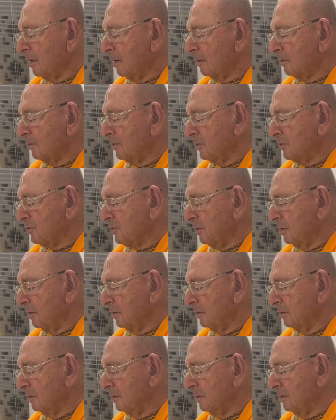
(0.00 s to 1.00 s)
Krishna,
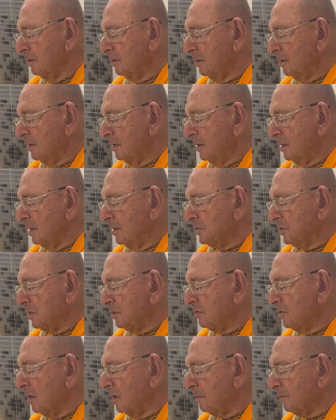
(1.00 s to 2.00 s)
is it
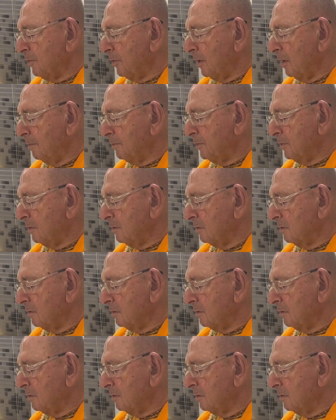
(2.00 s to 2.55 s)
not proper